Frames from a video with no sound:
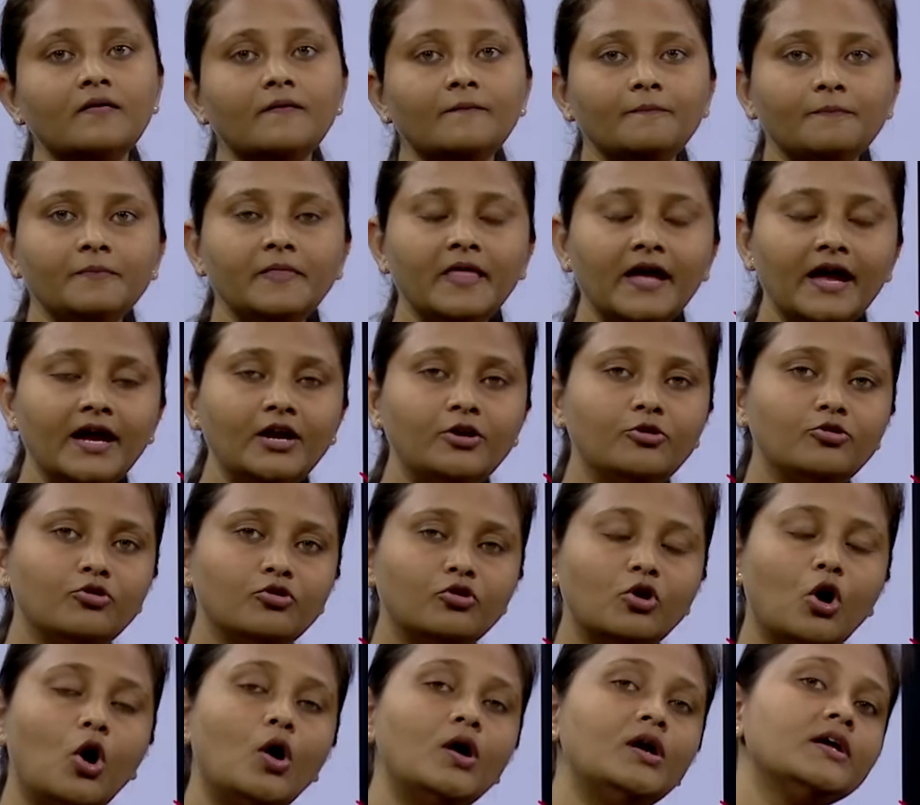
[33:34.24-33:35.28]
They do
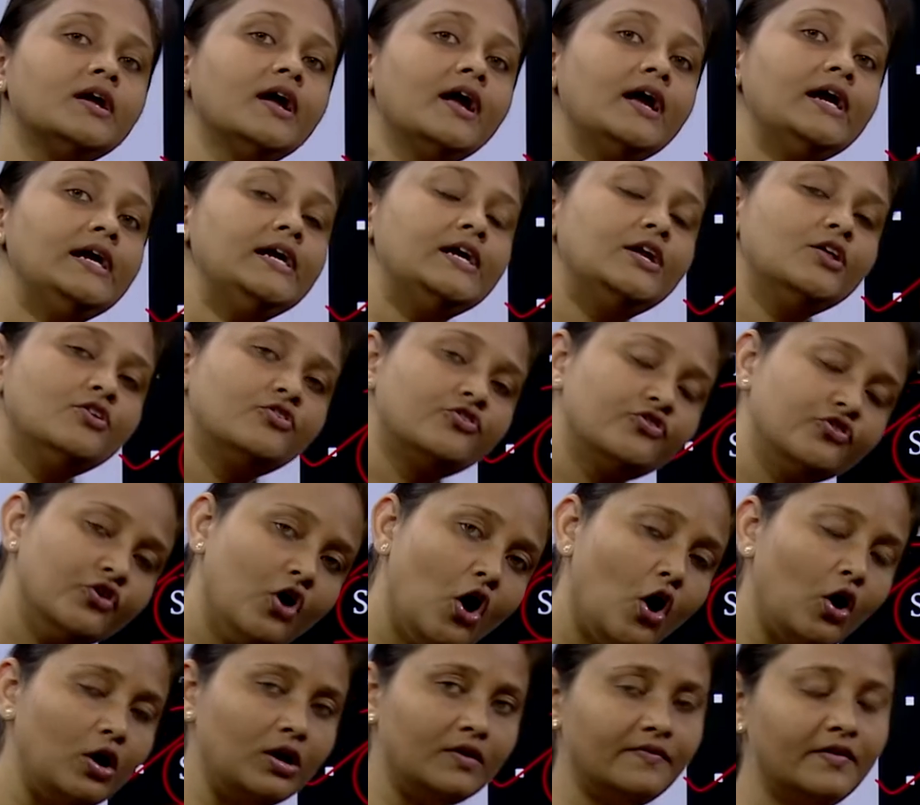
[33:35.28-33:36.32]
not get
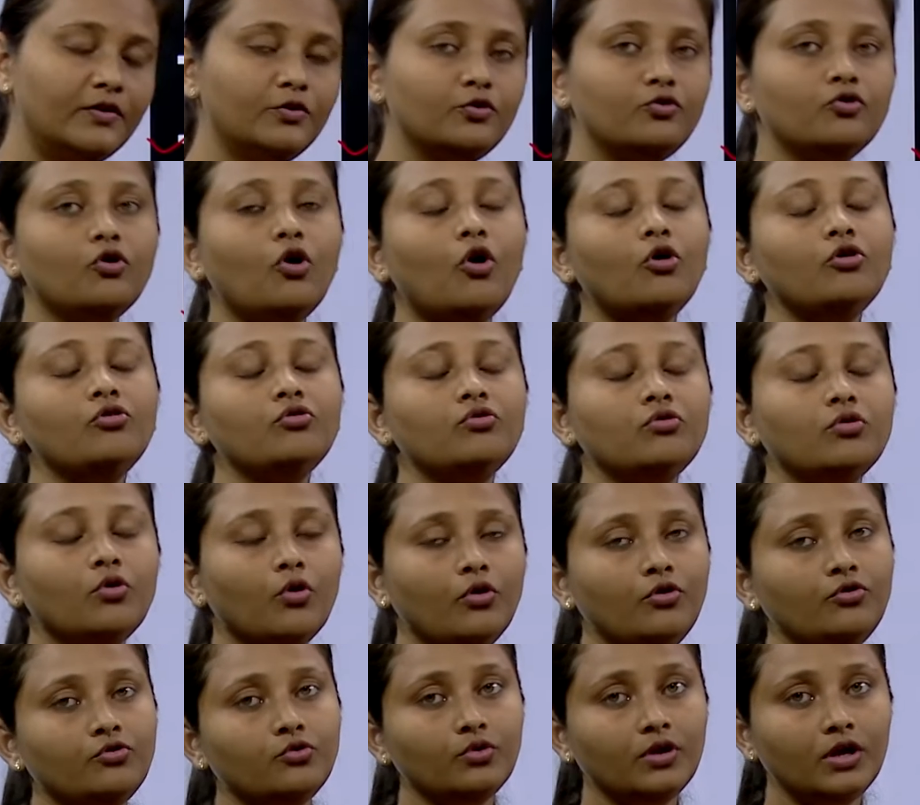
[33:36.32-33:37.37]
dissolved, they do not
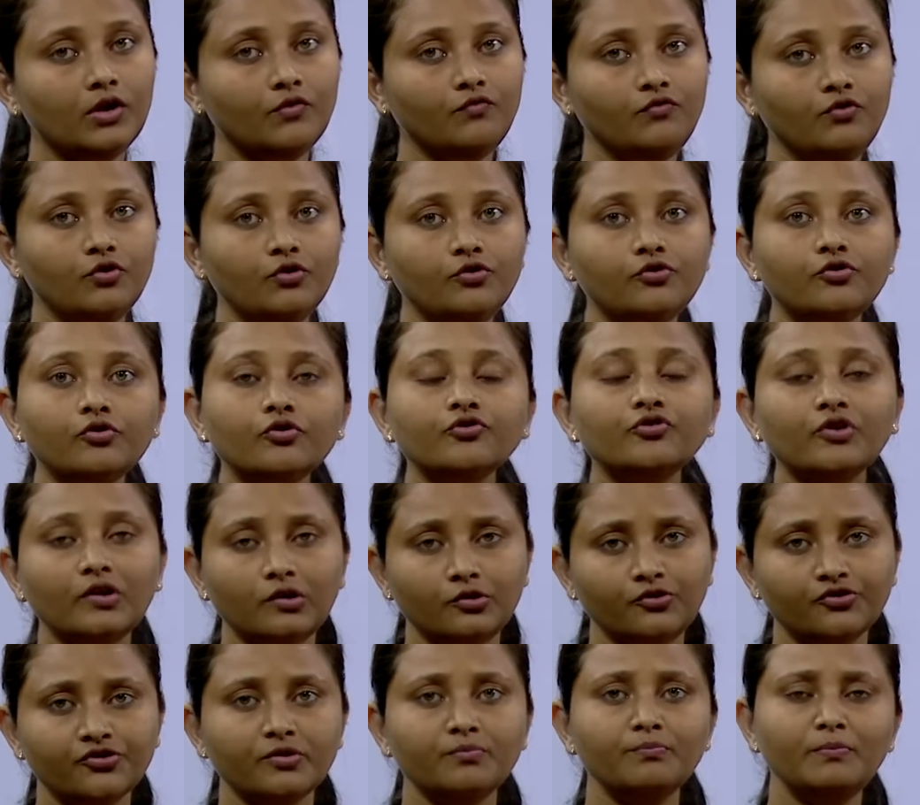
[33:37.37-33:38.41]
going to give you true
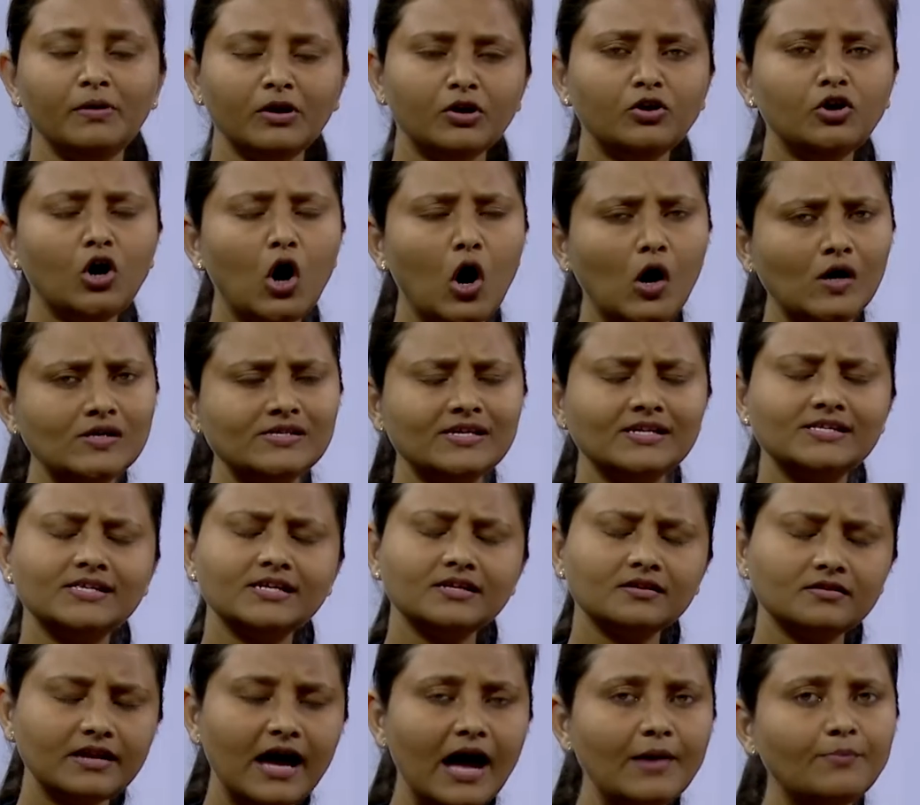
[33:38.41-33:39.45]
solution because it's
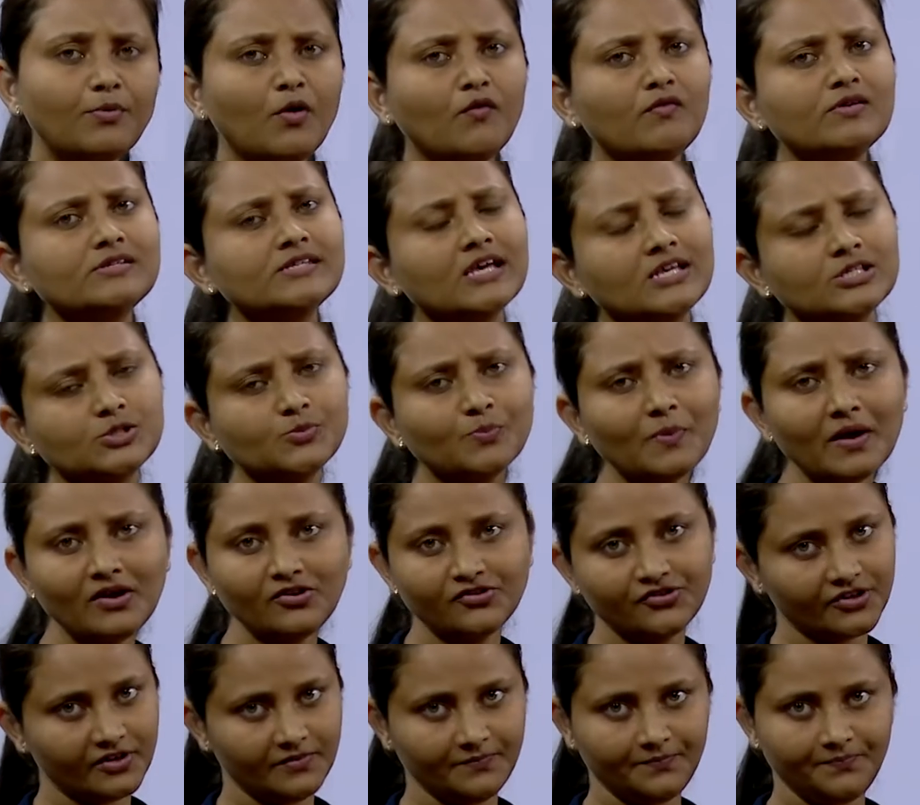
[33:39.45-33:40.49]
a type of a
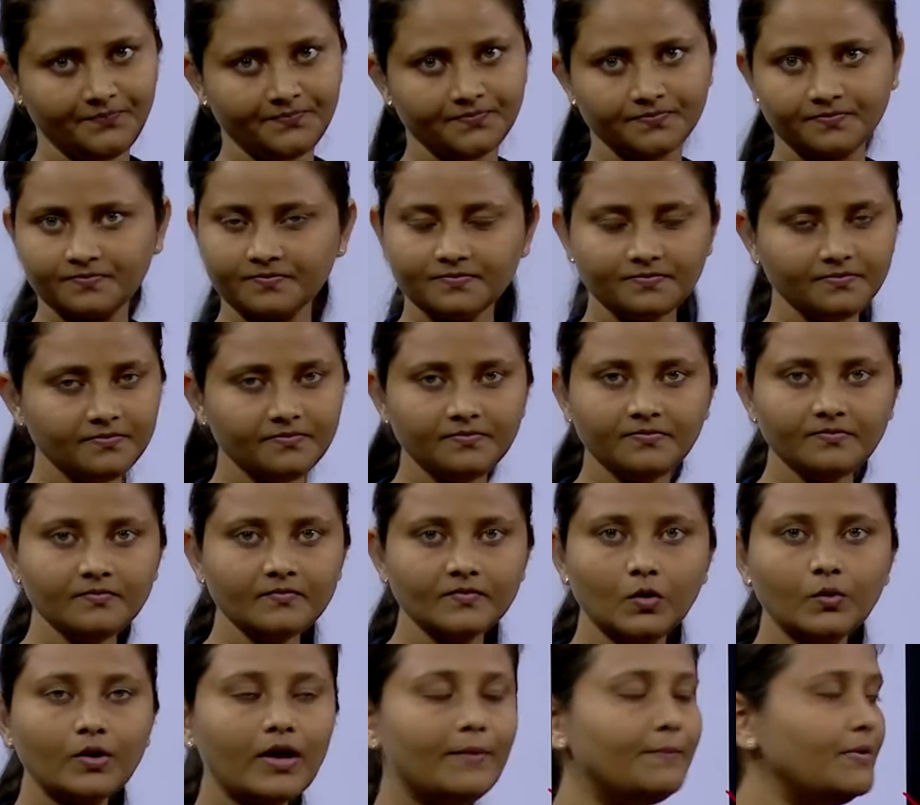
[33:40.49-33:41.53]
suspension.
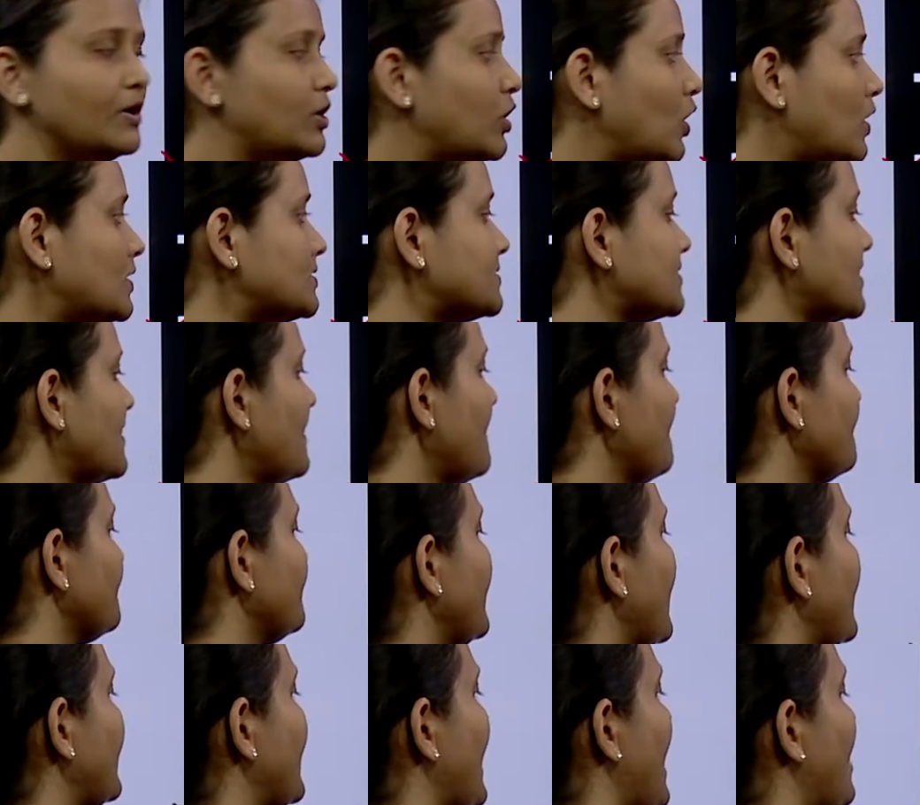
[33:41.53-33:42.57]
Okay, because
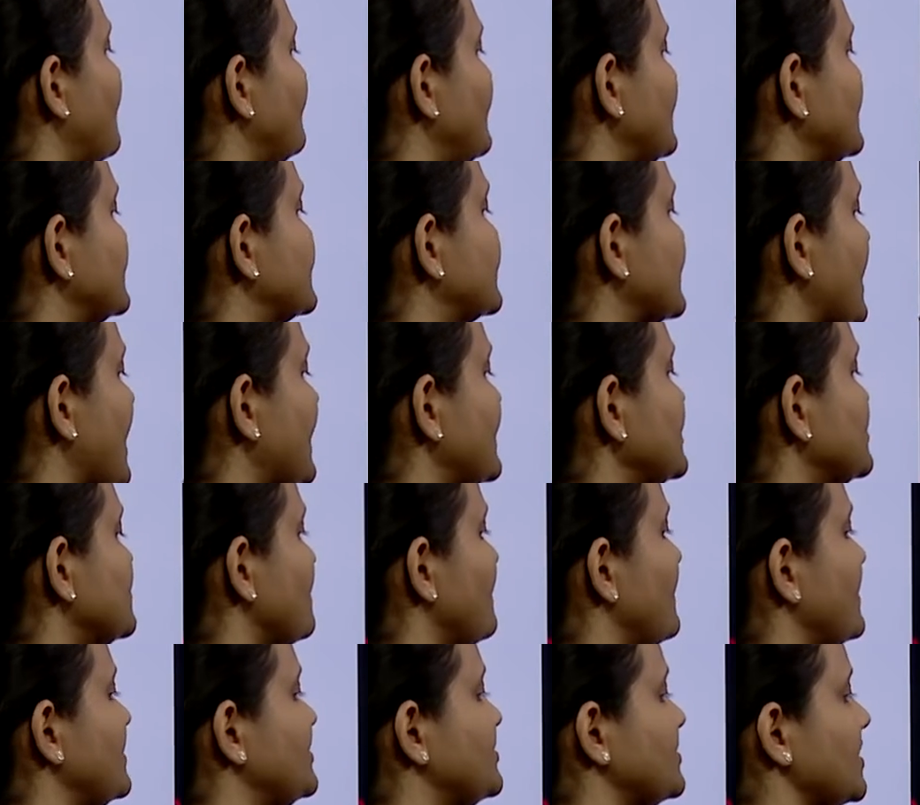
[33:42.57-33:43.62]
they are having size
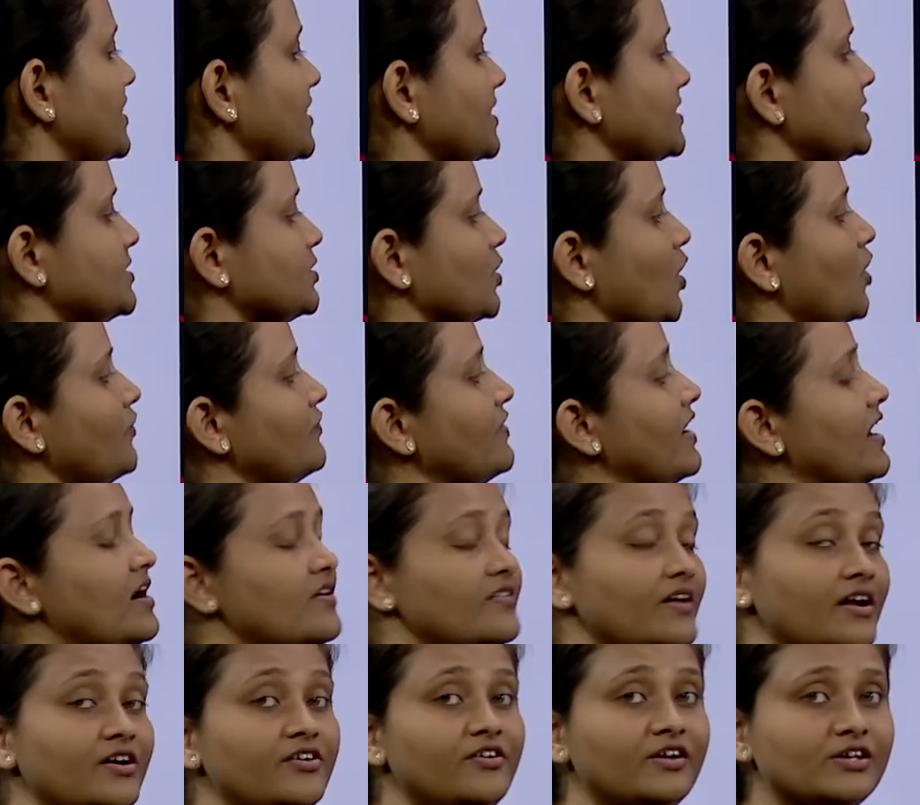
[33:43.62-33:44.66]
which is of
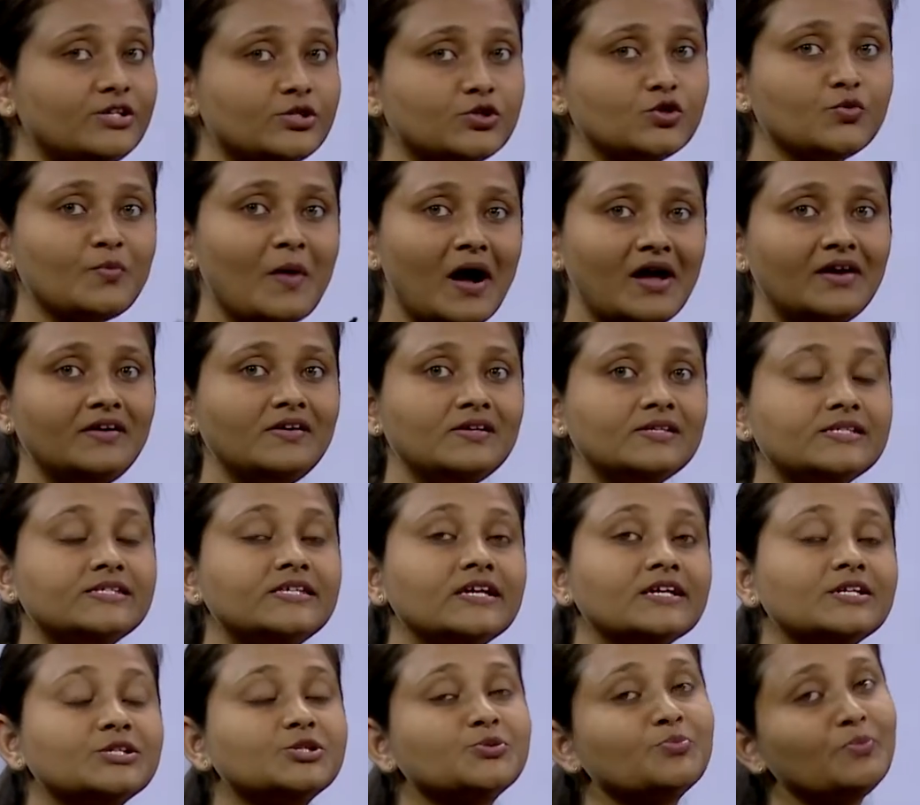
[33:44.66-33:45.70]
10 raised to minus
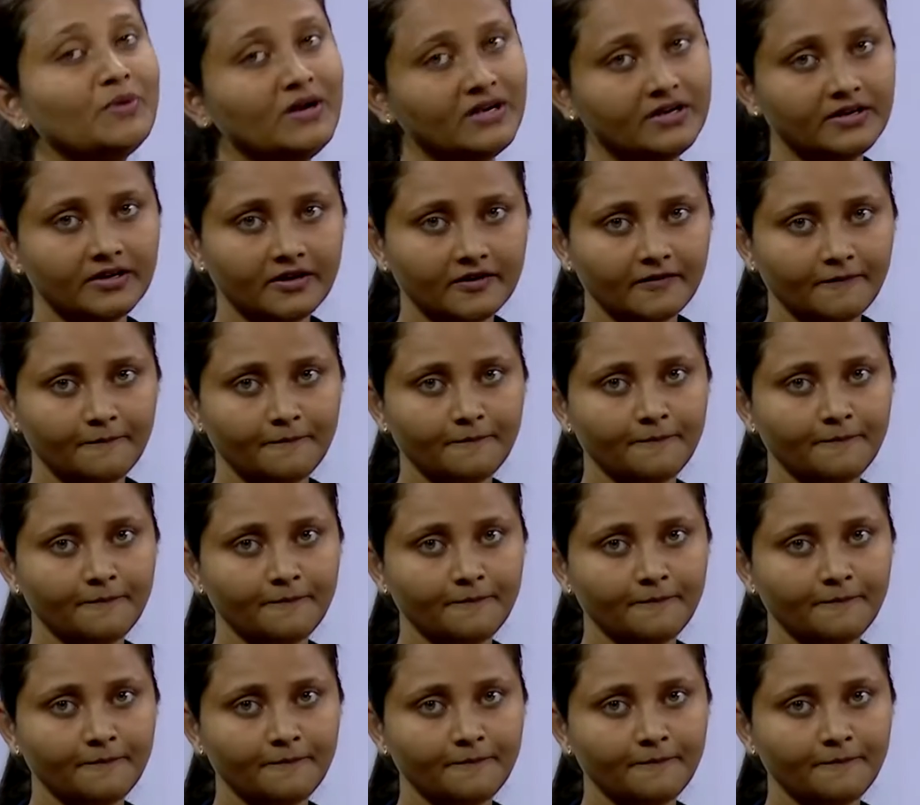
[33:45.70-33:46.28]
6 meter.